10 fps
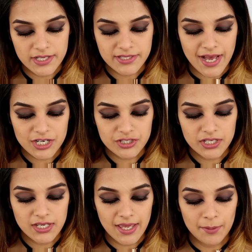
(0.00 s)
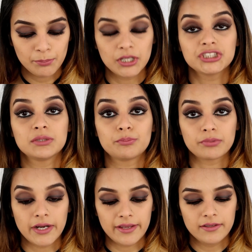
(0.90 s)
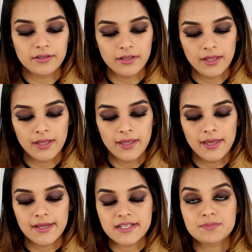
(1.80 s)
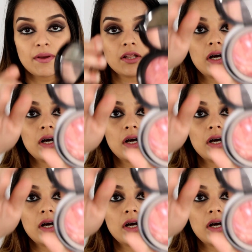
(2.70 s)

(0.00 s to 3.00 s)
It's actually a blush and brighten, and it's by